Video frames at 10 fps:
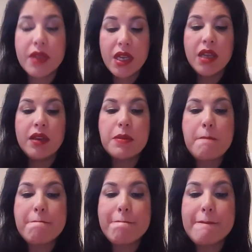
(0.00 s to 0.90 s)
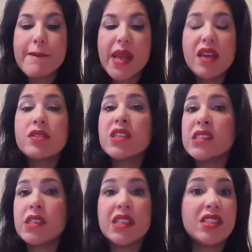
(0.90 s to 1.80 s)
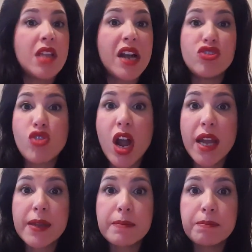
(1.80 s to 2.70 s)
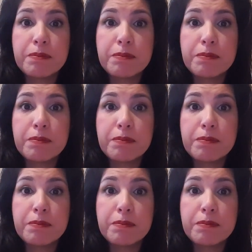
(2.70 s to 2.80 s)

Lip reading: And it's not dry.